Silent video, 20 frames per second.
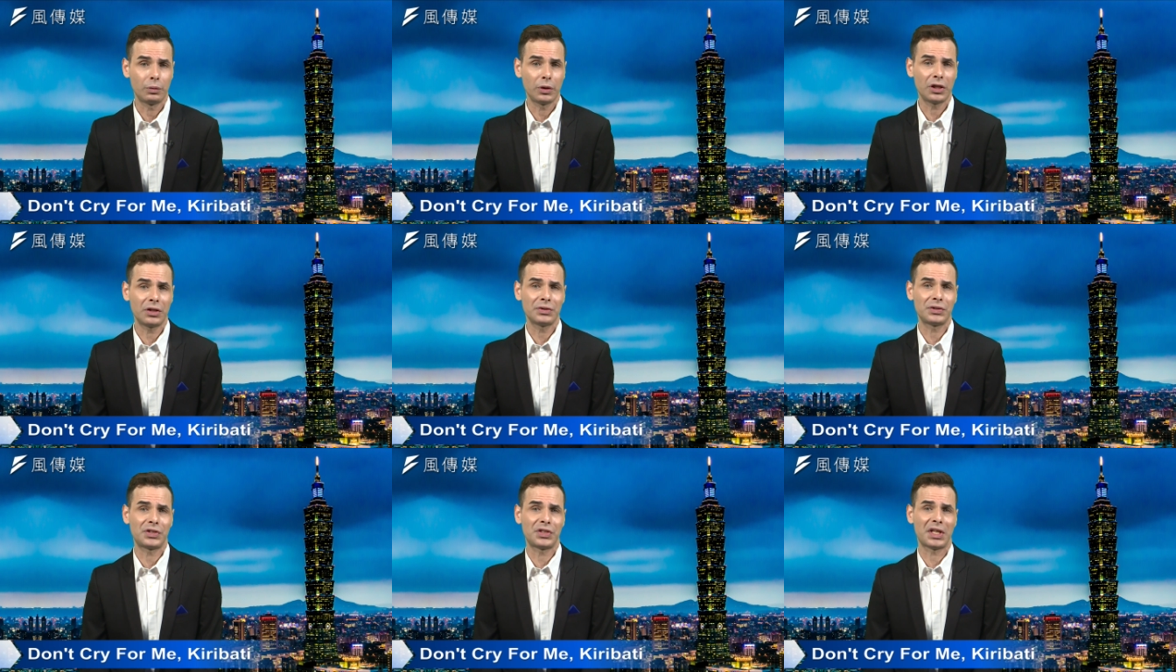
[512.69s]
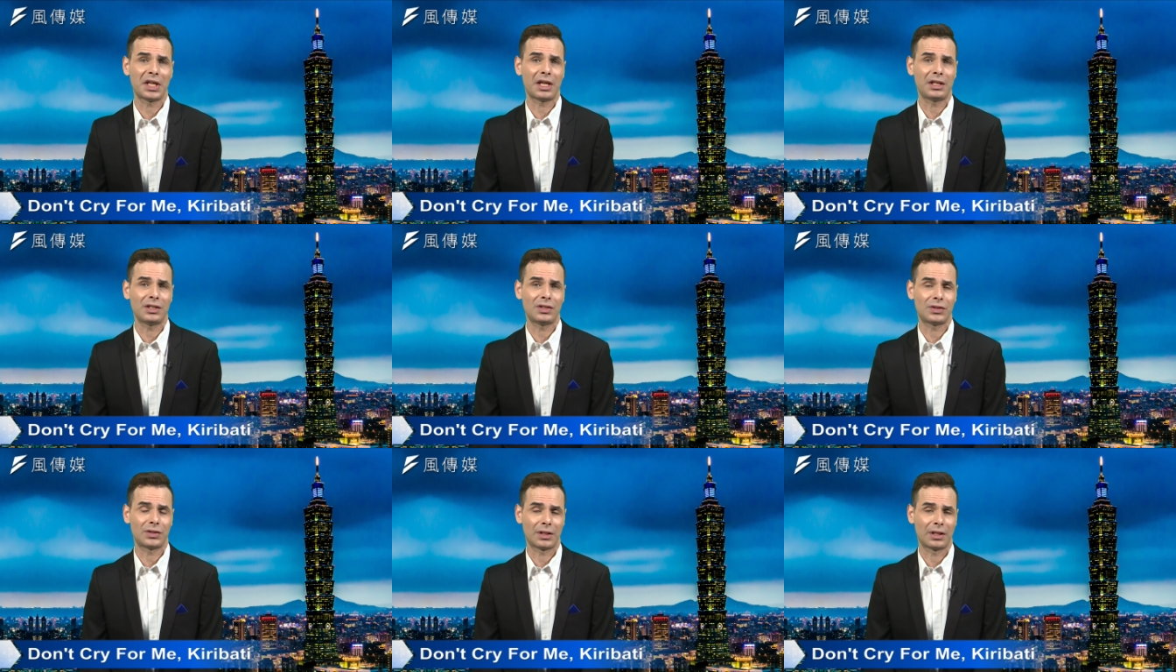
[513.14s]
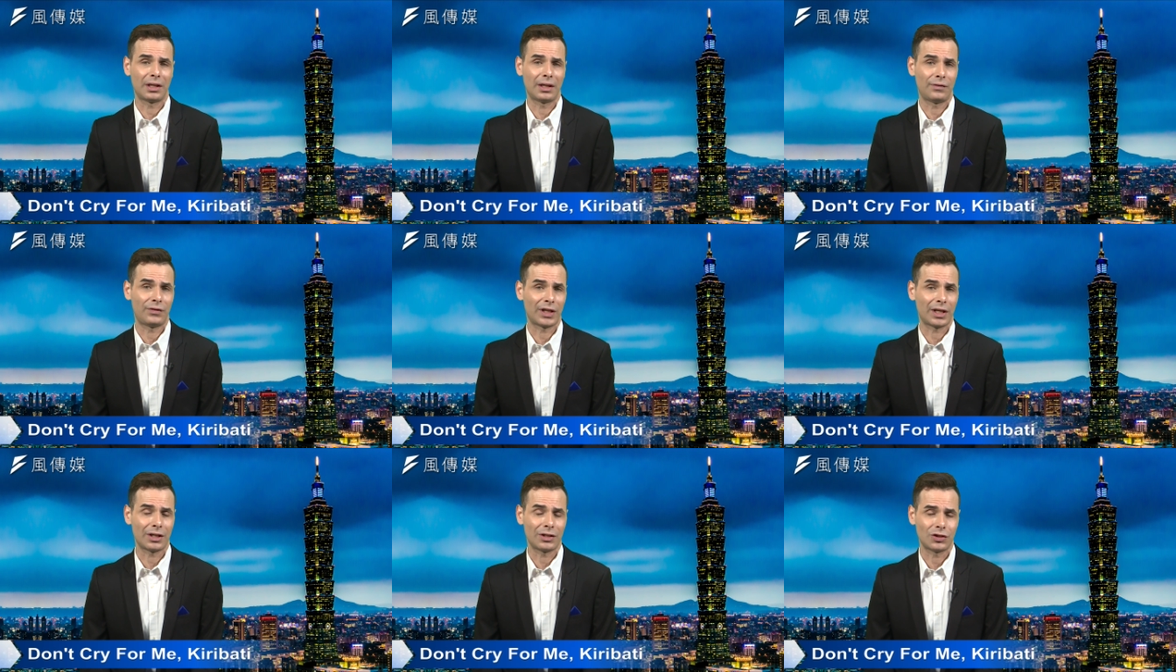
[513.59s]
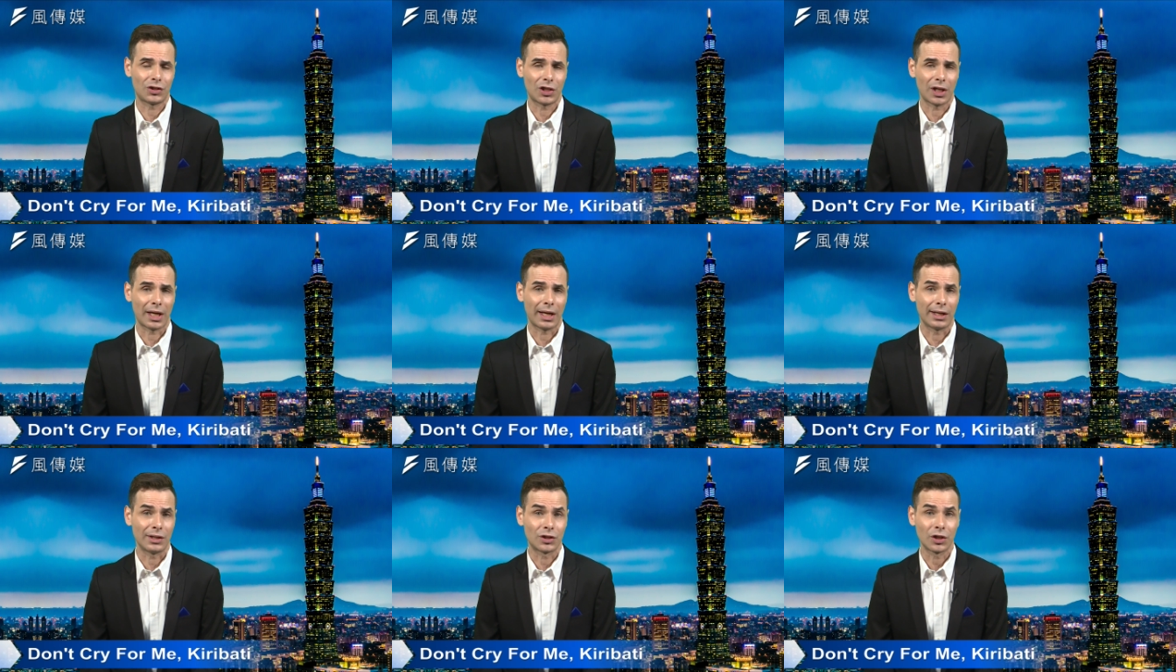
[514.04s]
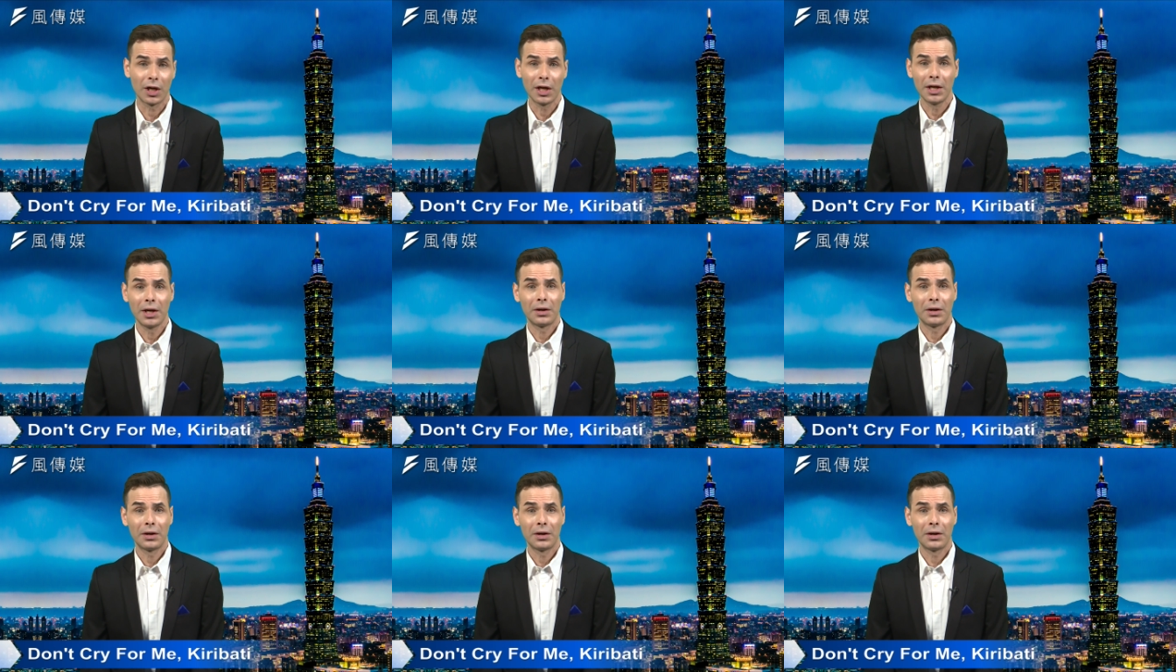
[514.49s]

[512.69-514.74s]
we don't see any significant change.